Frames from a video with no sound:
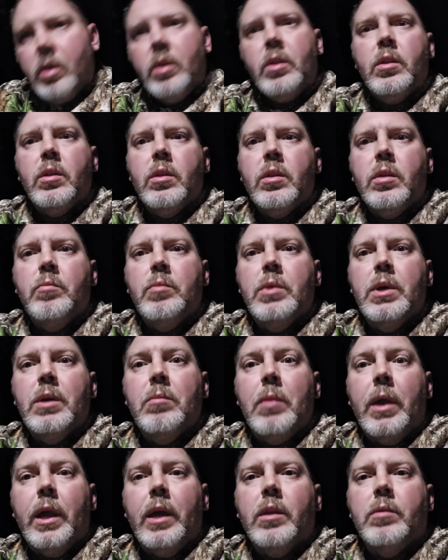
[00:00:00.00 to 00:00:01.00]
the big
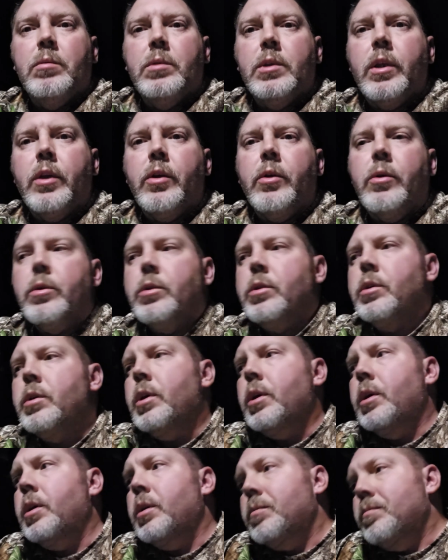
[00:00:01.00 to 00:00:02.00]
man upstairs.
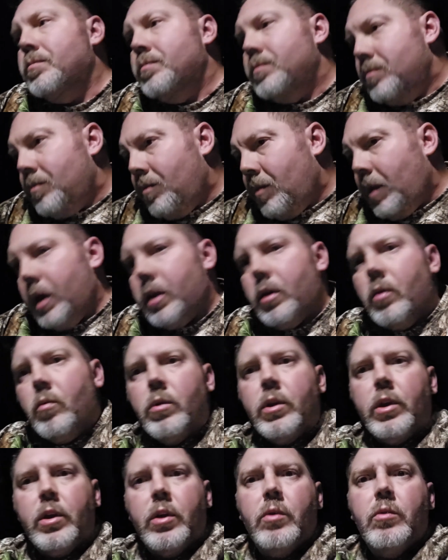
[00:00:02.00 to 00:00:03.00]
I don't want to
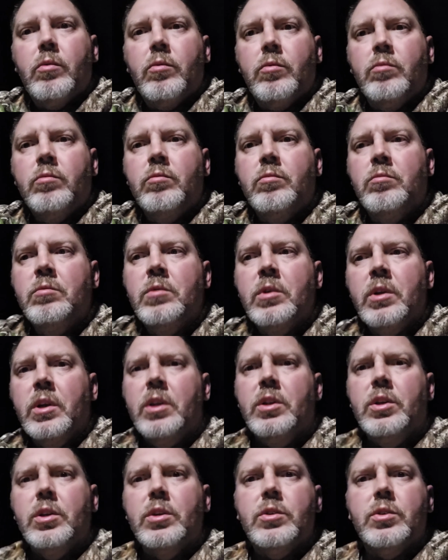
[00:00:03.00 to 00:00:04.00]
go just